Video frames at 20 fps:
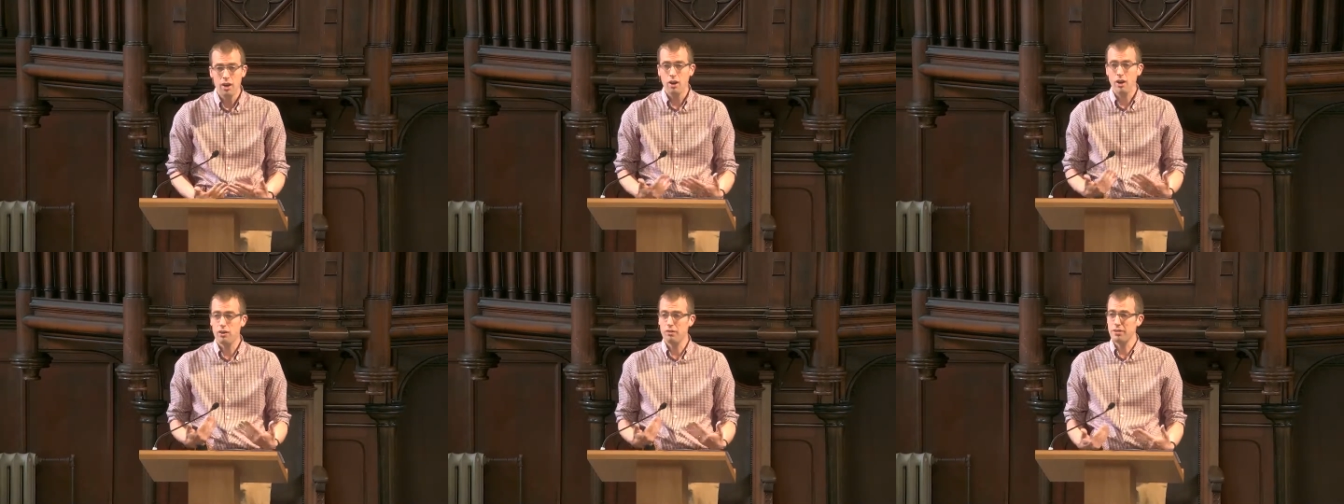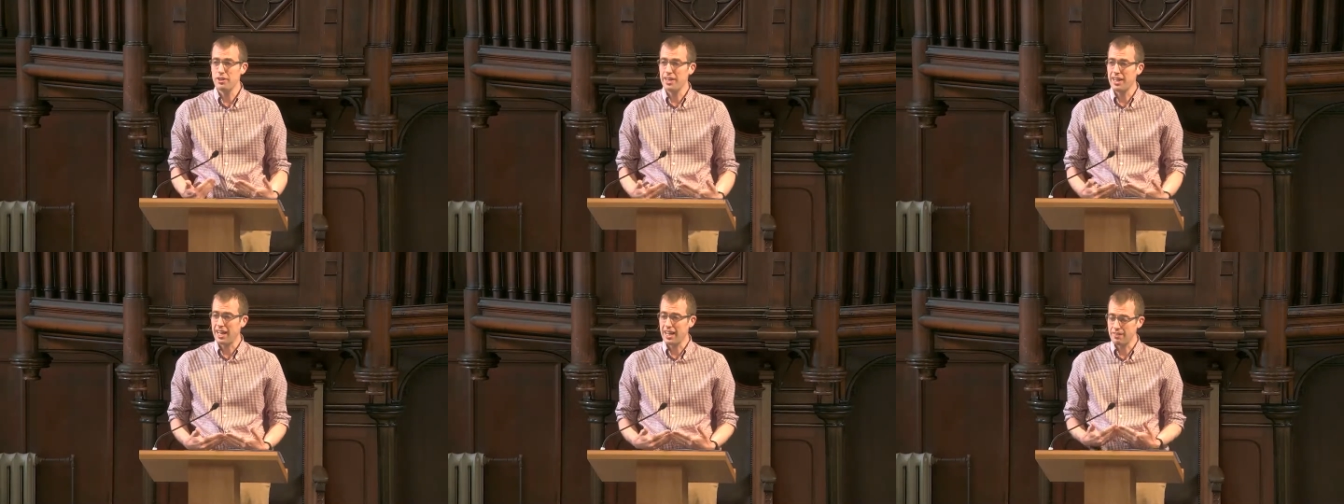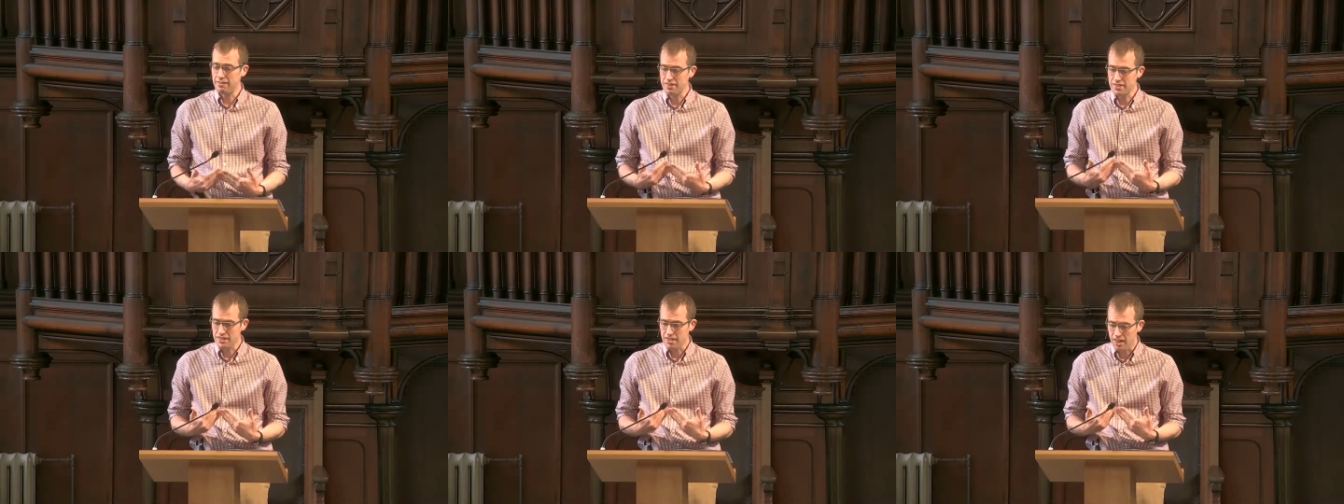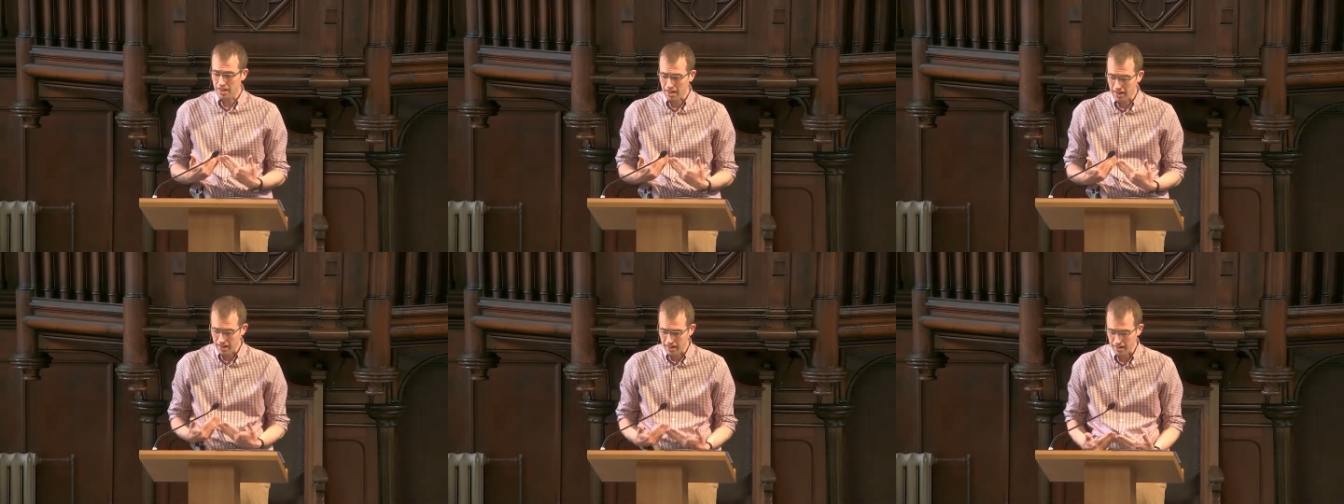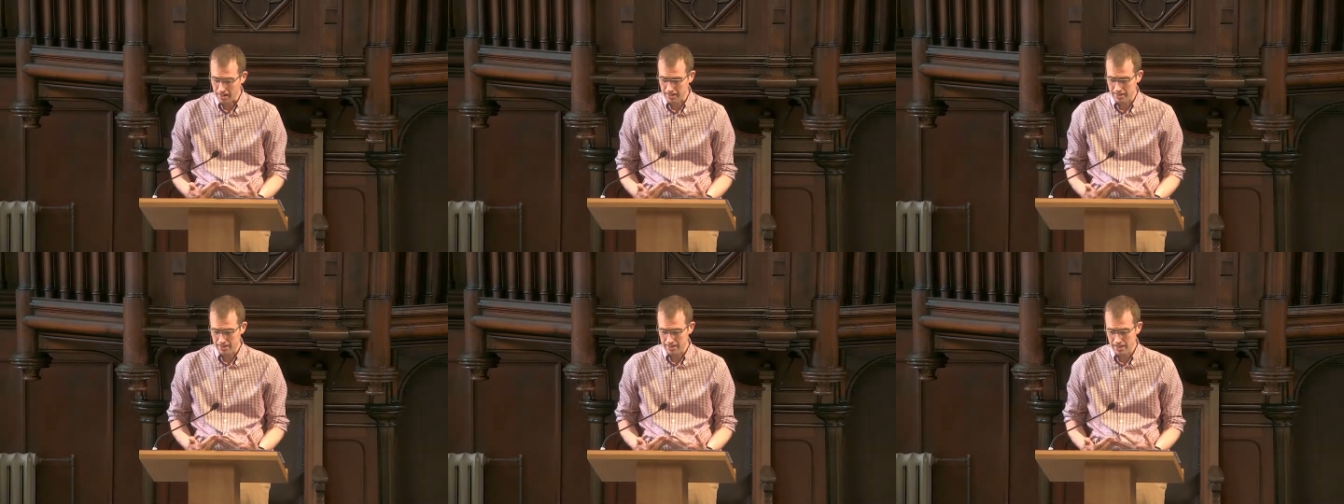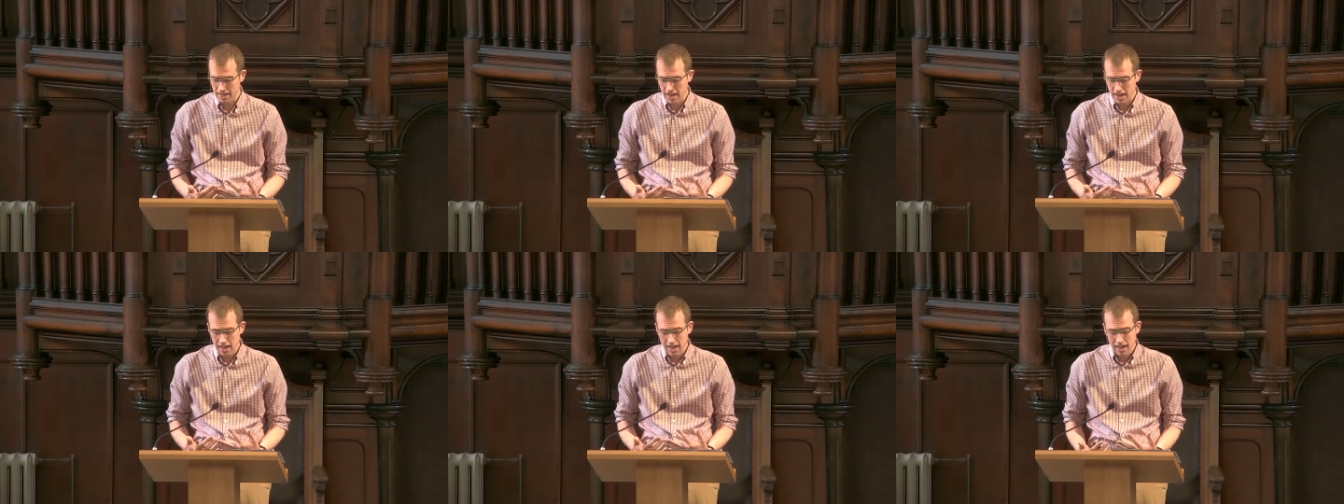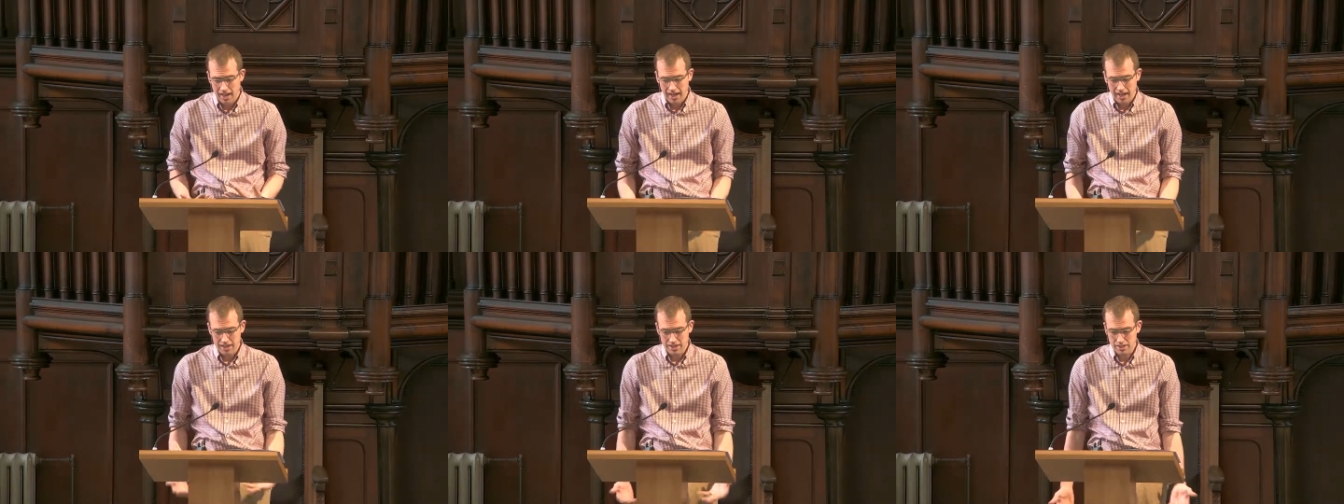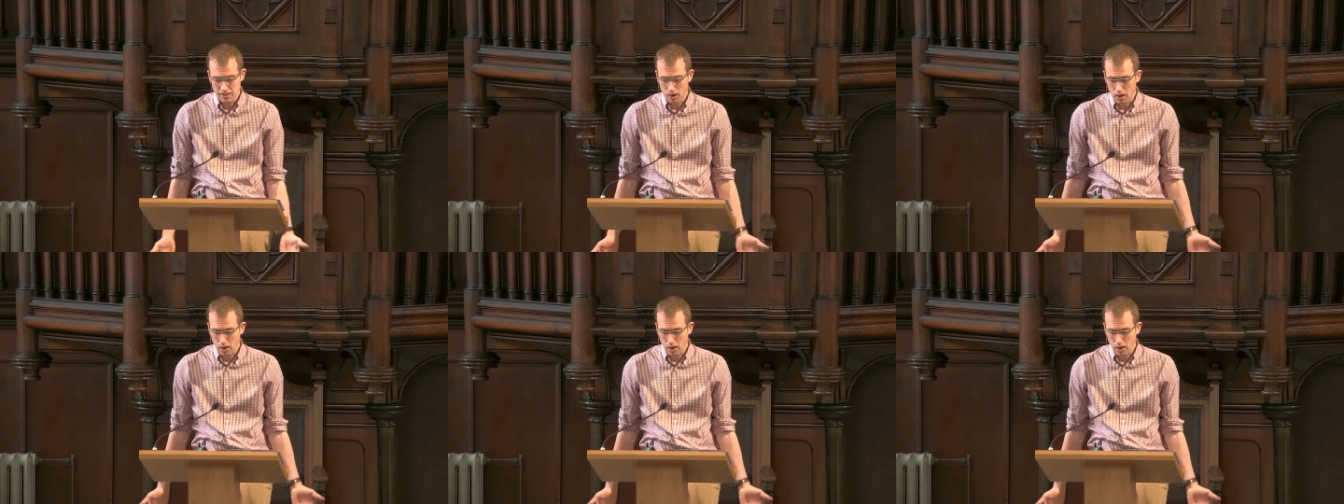Often life is hard. And